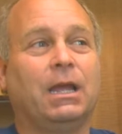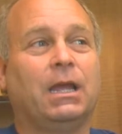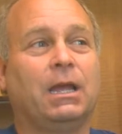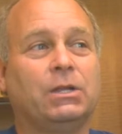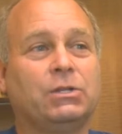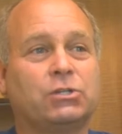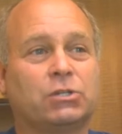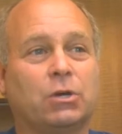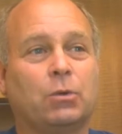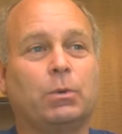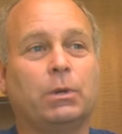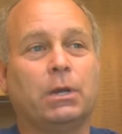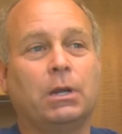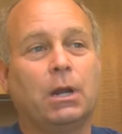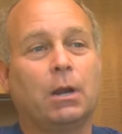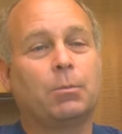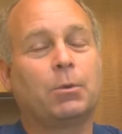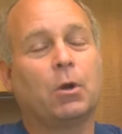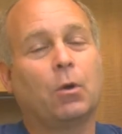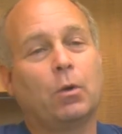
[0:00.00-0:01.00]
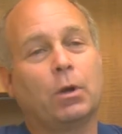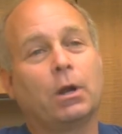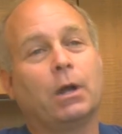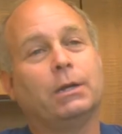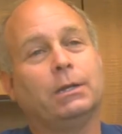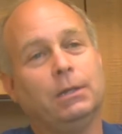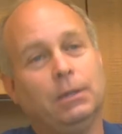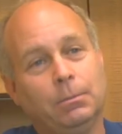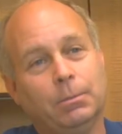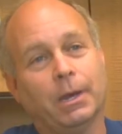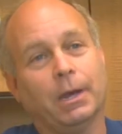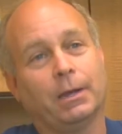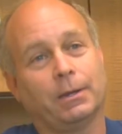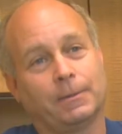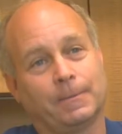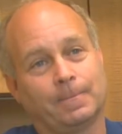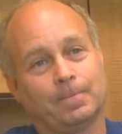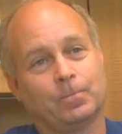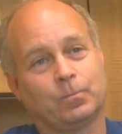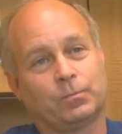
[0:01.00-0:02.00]
And so we ended up going on eBay
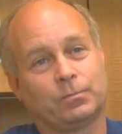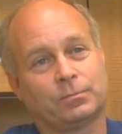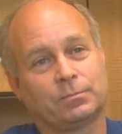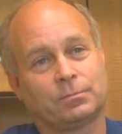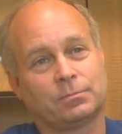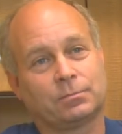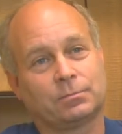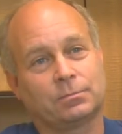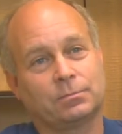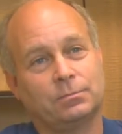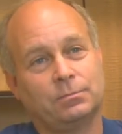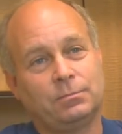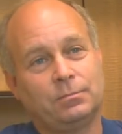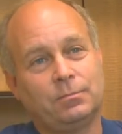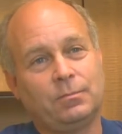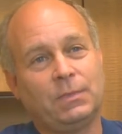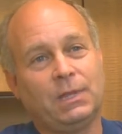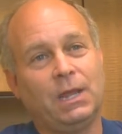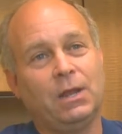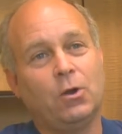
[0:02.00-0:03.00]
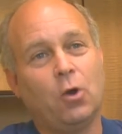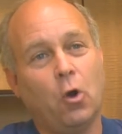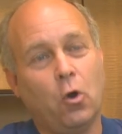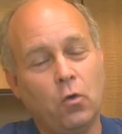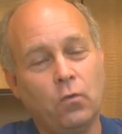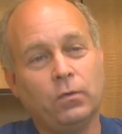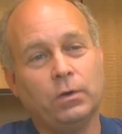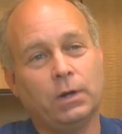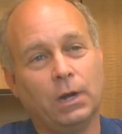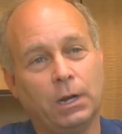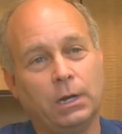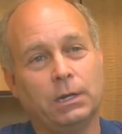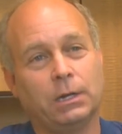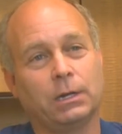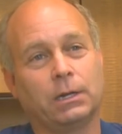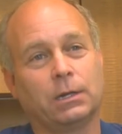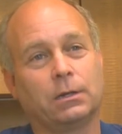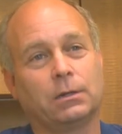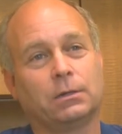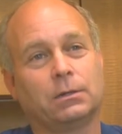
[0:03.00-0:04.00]
and
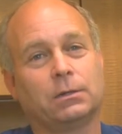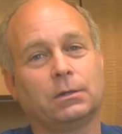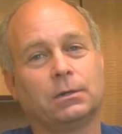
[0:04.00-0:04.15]
overnighting